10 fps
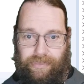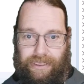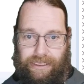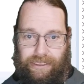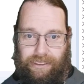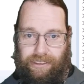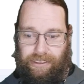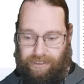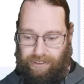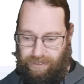
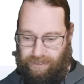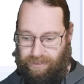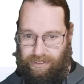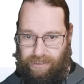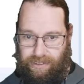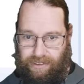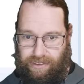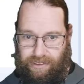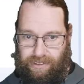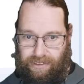
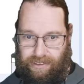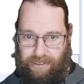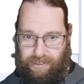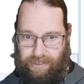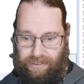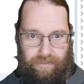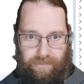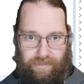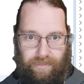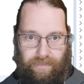
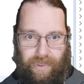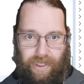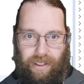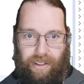No one is speaking in this clip.